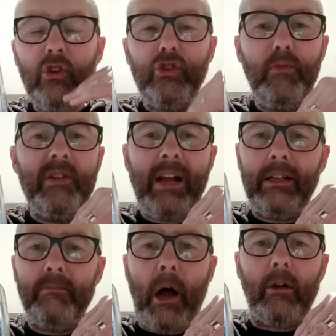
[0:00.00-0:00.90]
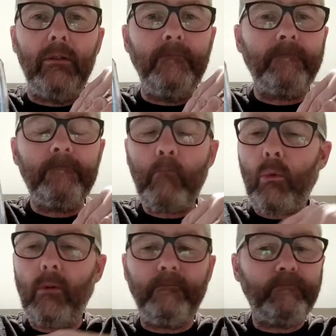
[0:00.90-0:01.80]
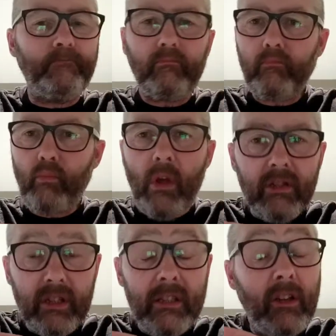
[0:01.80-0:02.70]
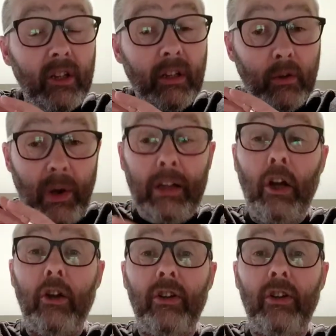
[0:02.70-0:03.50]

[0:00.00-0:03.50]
Super gentle sparkle. So this has got quite a lot of